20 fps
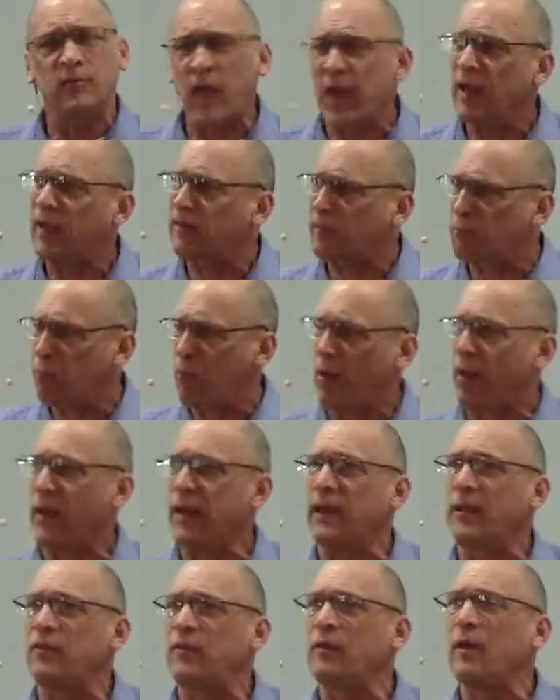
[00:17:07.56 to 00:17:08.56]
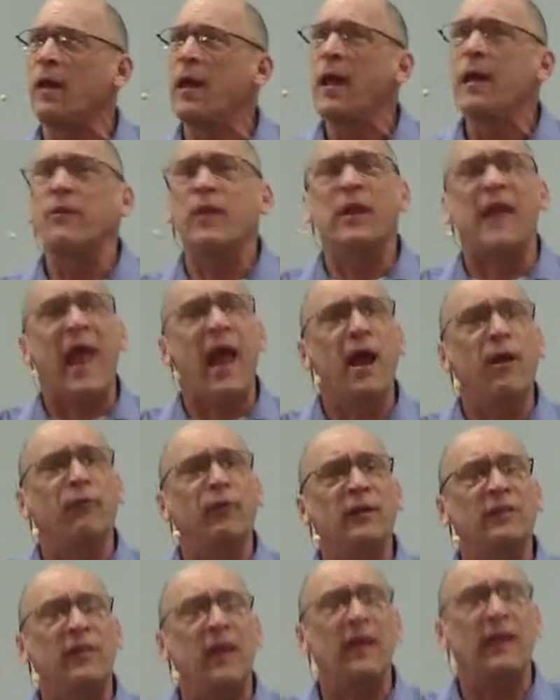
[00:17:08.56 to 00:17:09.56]
takes place, then
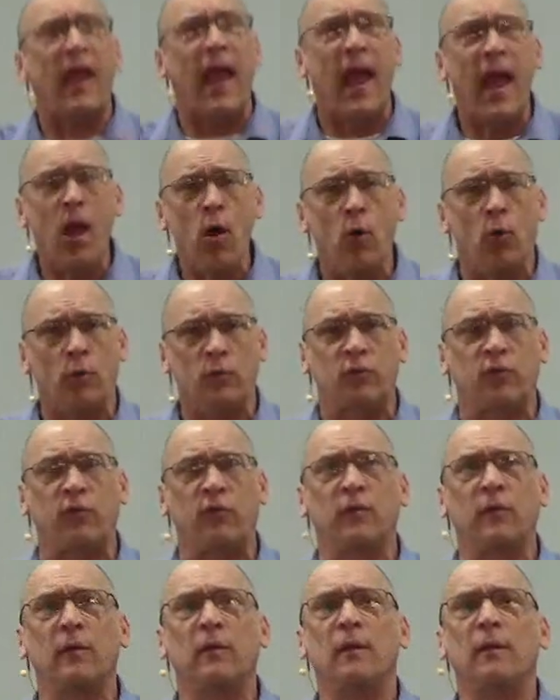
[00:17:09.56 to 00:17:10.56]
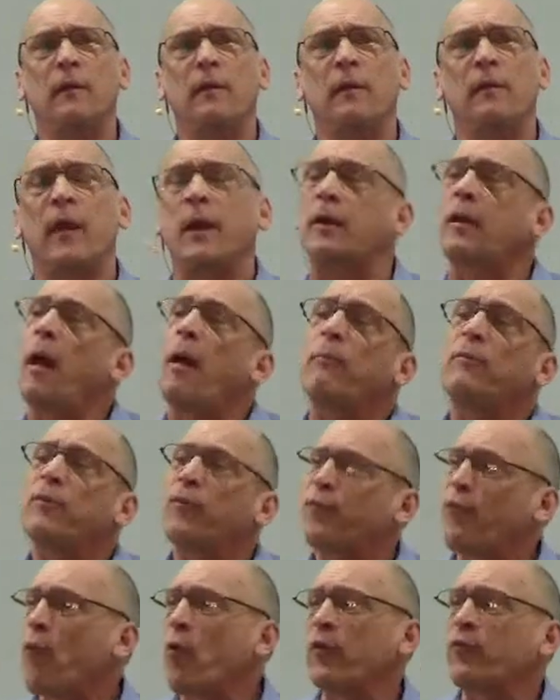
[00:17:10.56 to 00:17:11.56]
everything else that comes
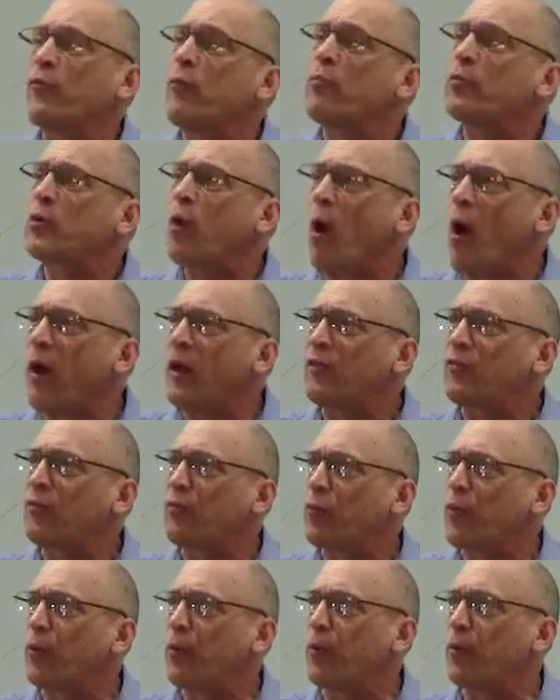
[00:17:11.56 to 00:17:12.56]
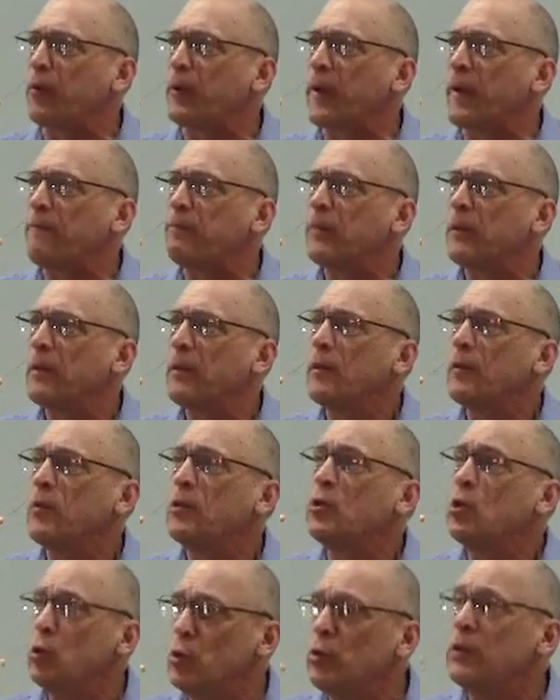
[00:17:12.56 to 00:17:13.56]
forth from God's word,
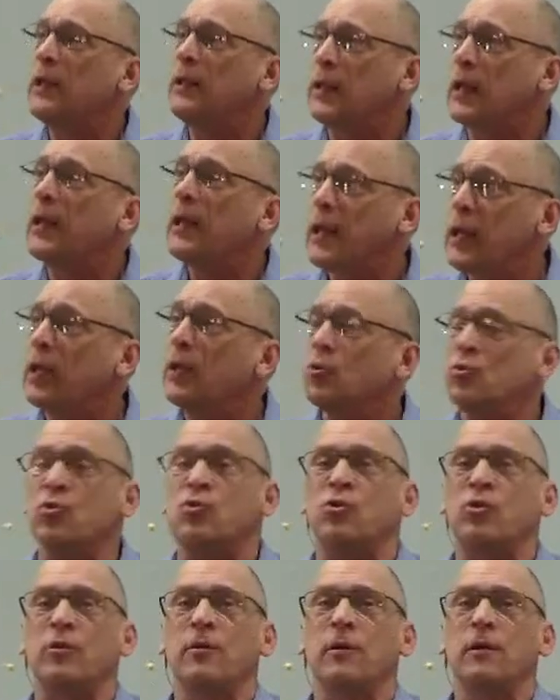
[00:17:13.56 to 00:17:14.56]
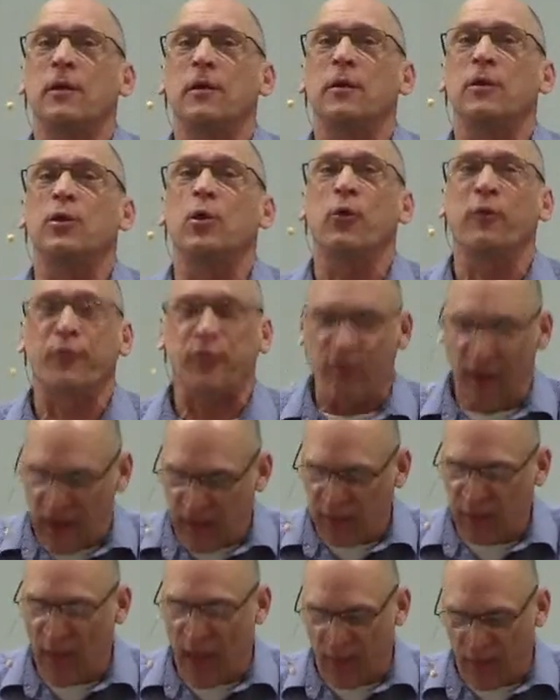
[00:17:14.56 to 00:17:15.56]
you need to hinge your
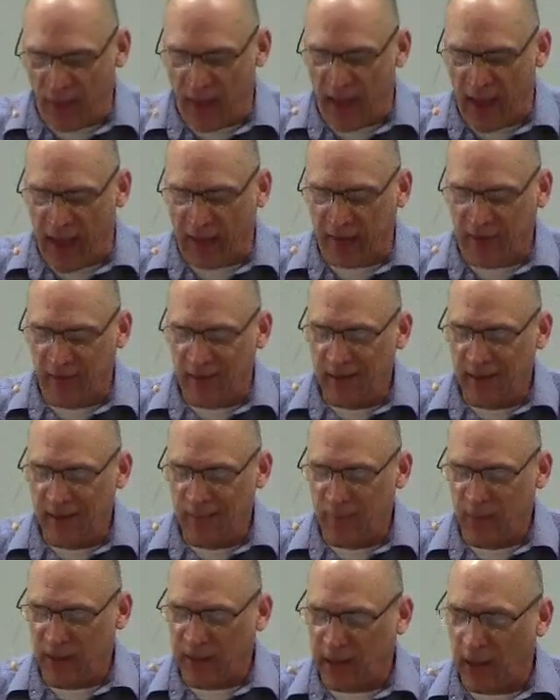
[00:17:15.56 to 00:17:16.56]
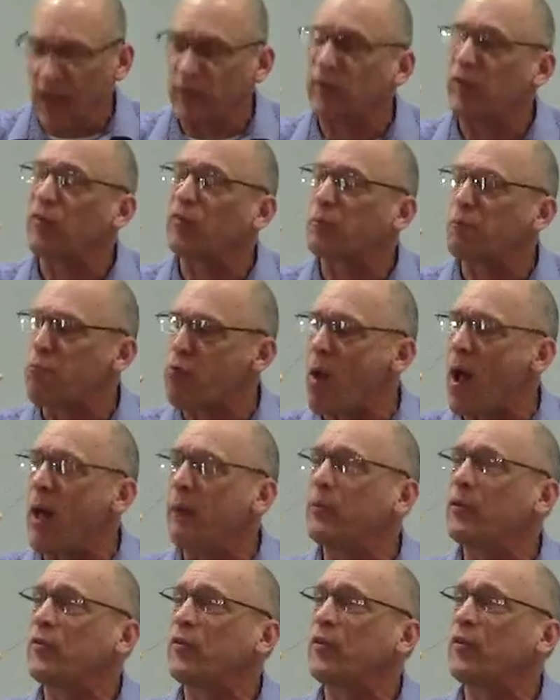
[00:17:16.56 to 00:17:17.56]
faith on that because his
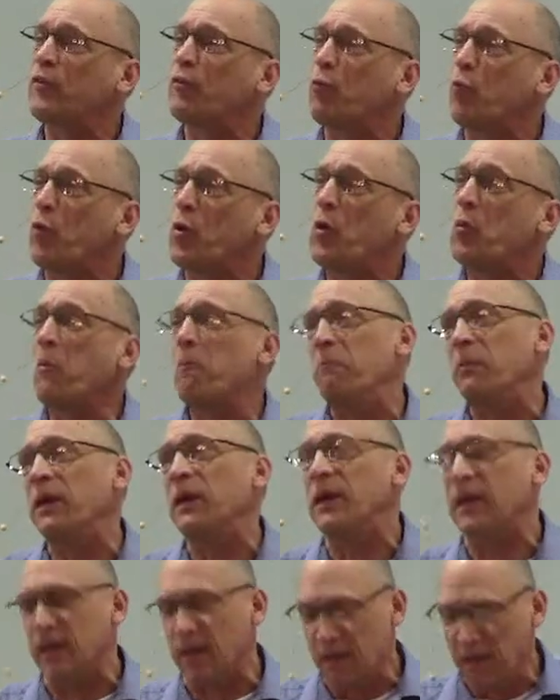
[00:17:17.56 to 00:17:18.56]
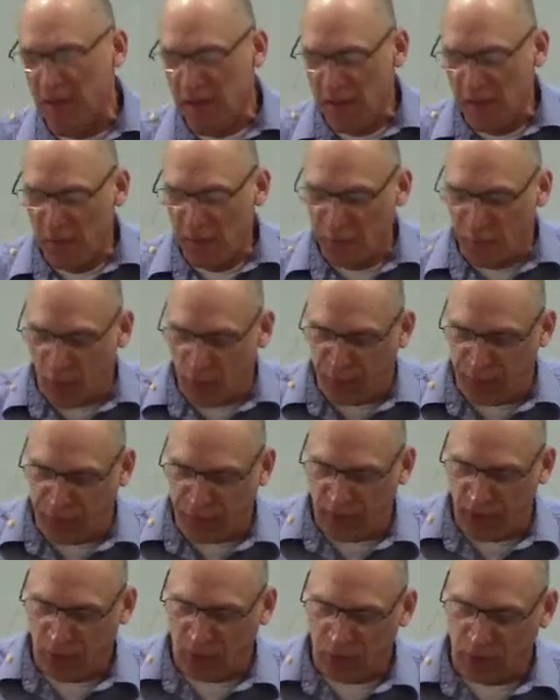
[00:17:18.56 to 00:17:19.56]
promises will be
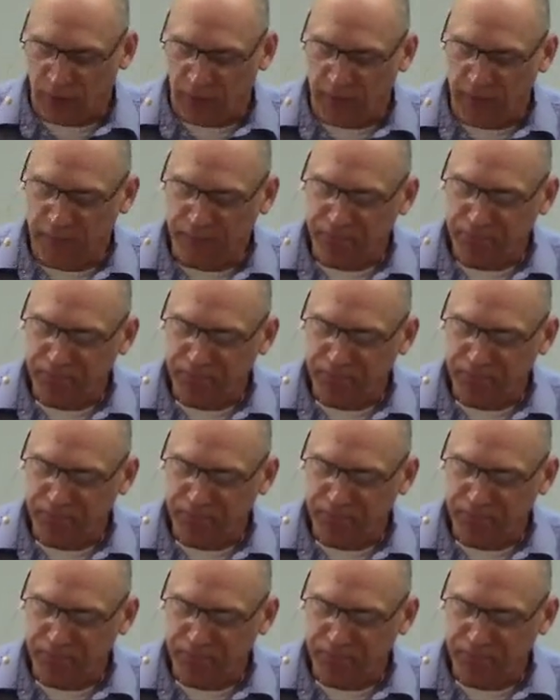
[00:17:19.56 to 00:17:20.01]
fulfilled.